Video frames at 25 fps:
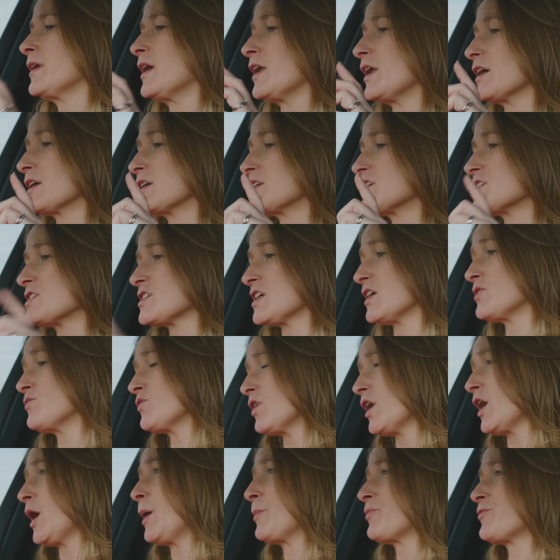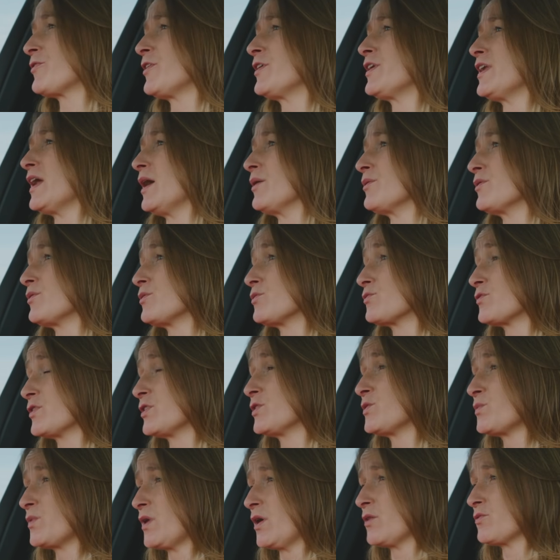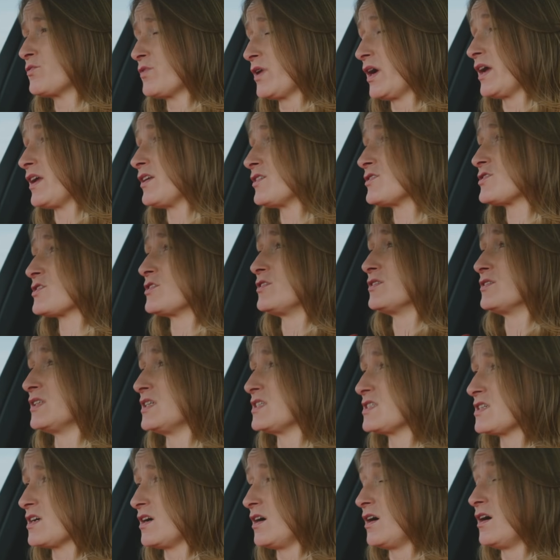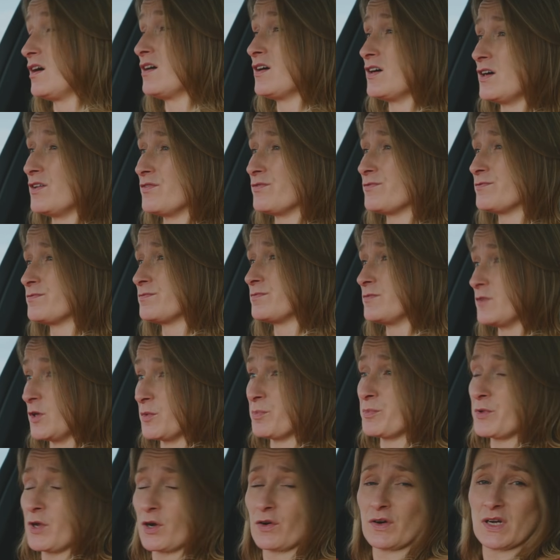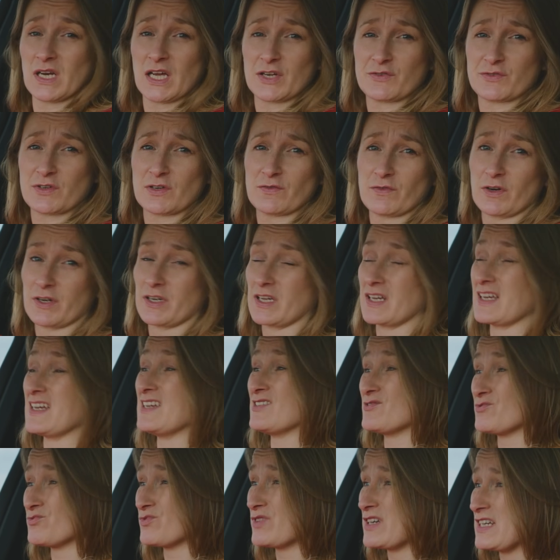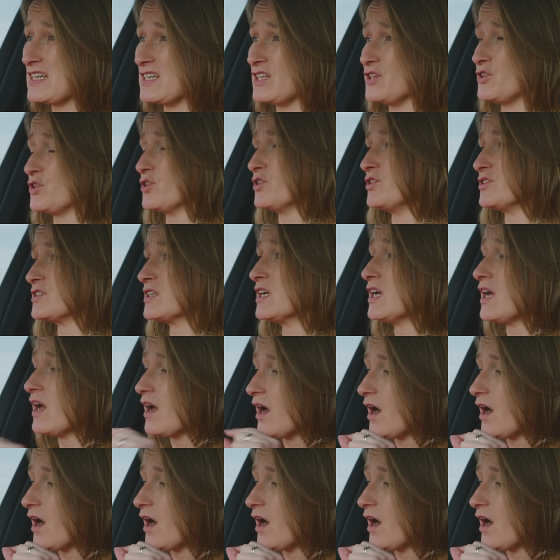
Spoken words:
And I'm going to say right up front now that the real world range this car of the pure electric running is really good.